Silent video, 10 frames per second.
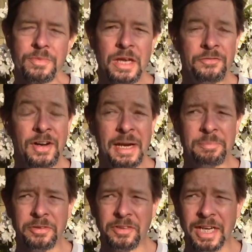
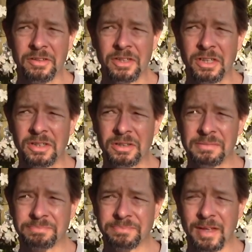5% alcohol.
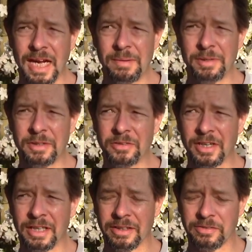IBU's
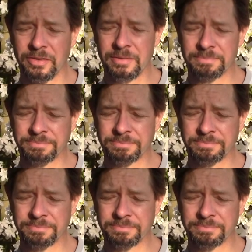not listed.